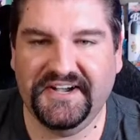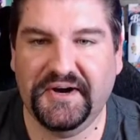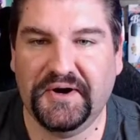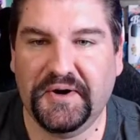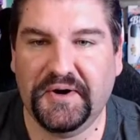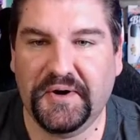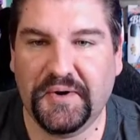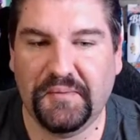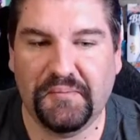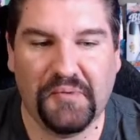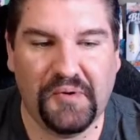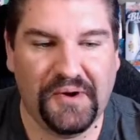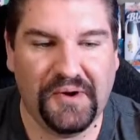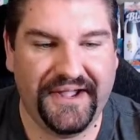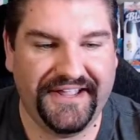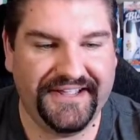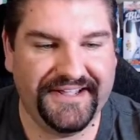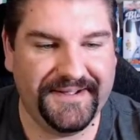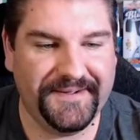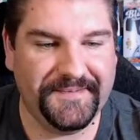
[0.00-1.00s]
Oh
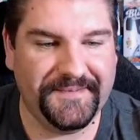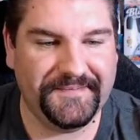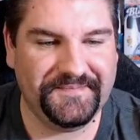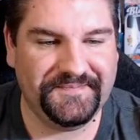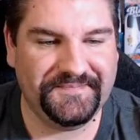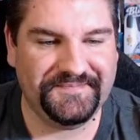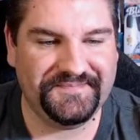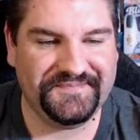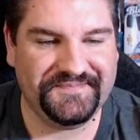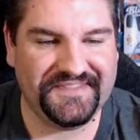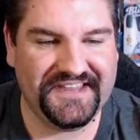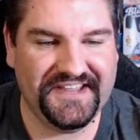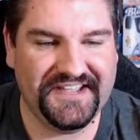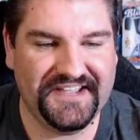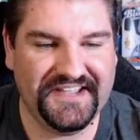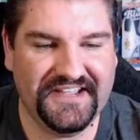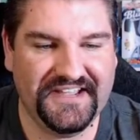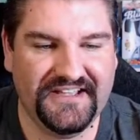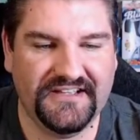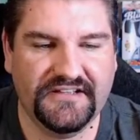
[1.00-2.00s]
boy.
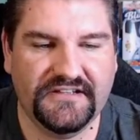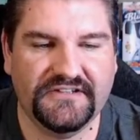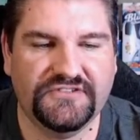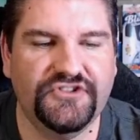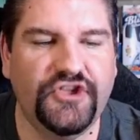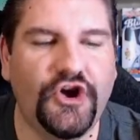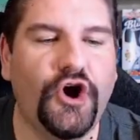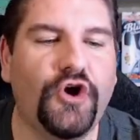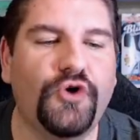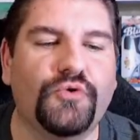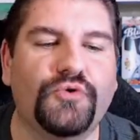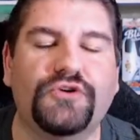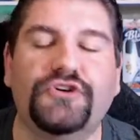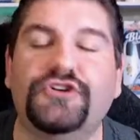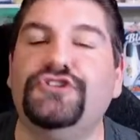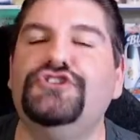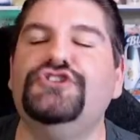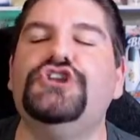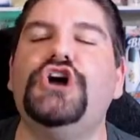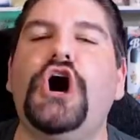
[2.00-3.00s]
No,
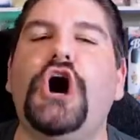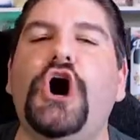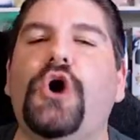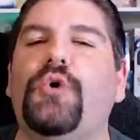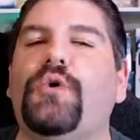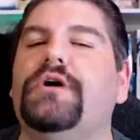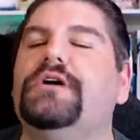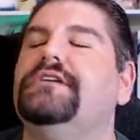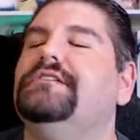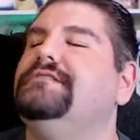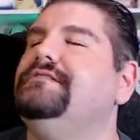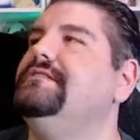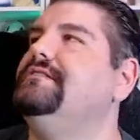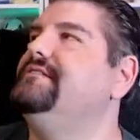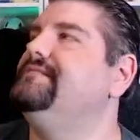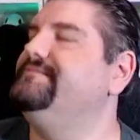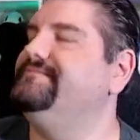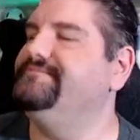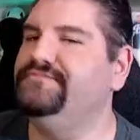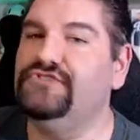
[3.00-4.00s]
no,
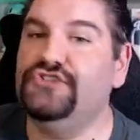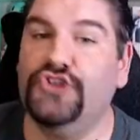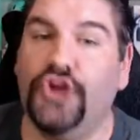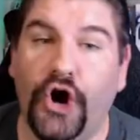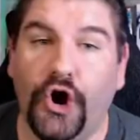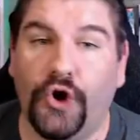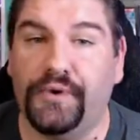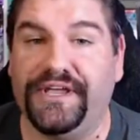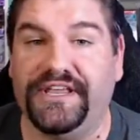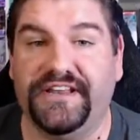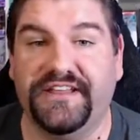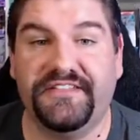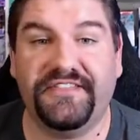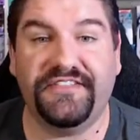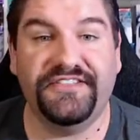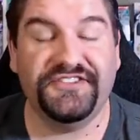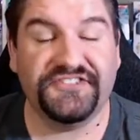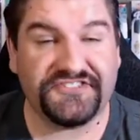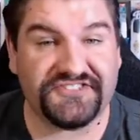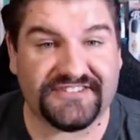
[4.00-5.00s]
no, Edith.
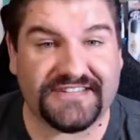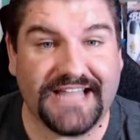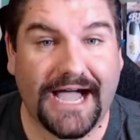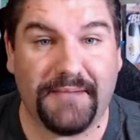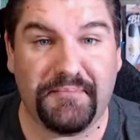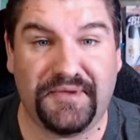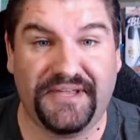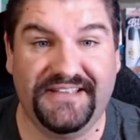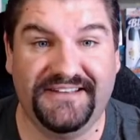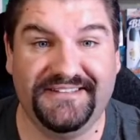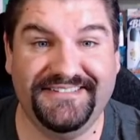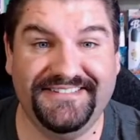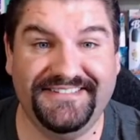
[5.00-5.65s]
Stop it.